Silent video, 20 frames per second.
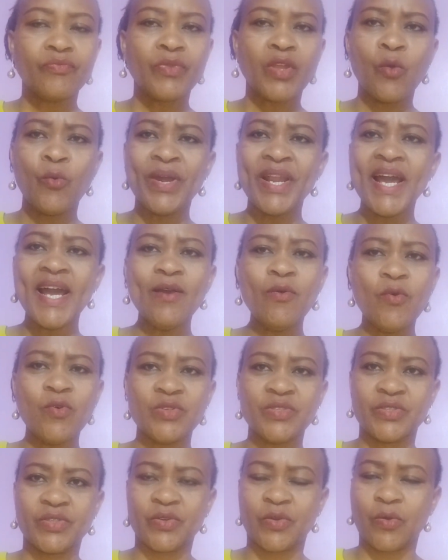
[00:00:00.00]
When I
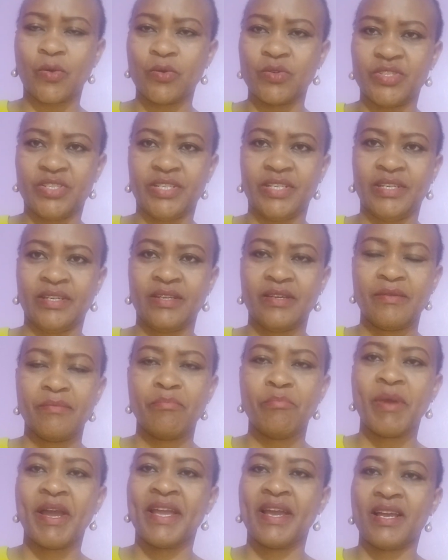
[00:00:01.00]
was courting
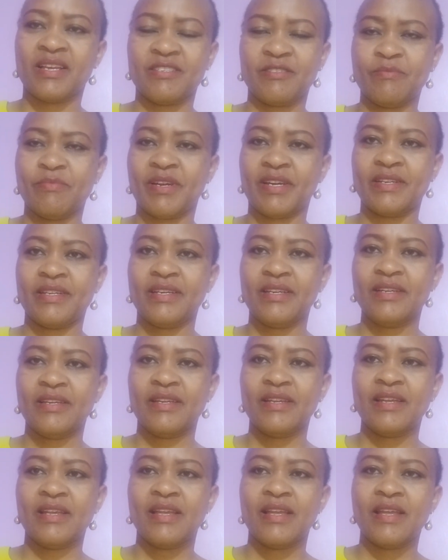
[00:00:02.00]
my husband,
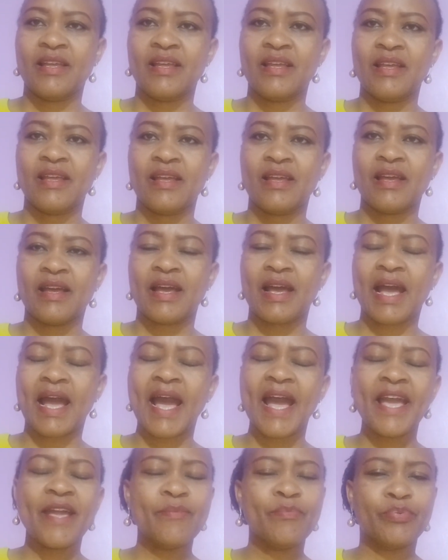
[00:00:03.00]

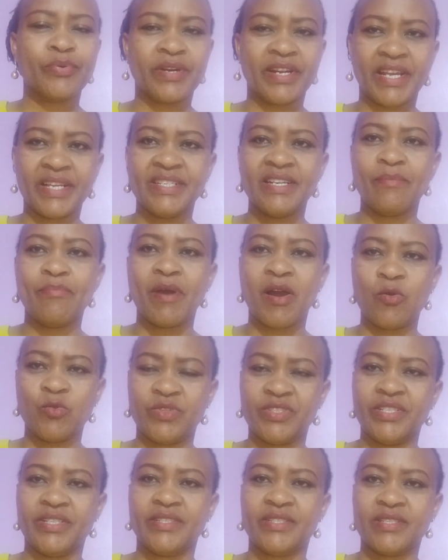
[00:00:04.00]
I prayed
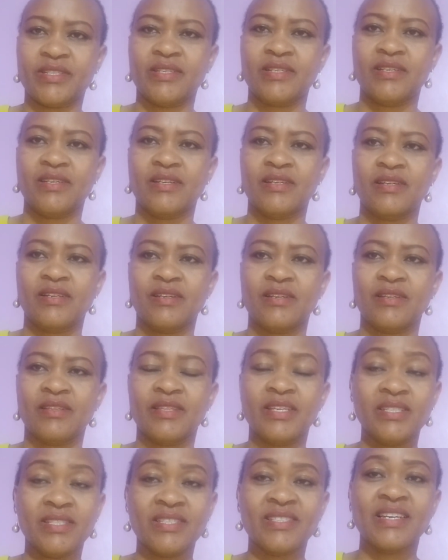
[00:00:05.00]
about it.
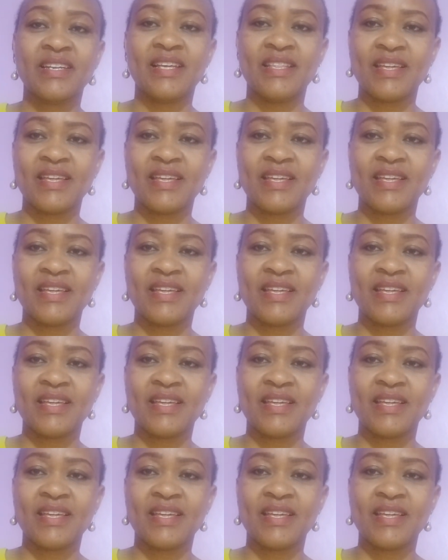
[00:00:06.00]
This is another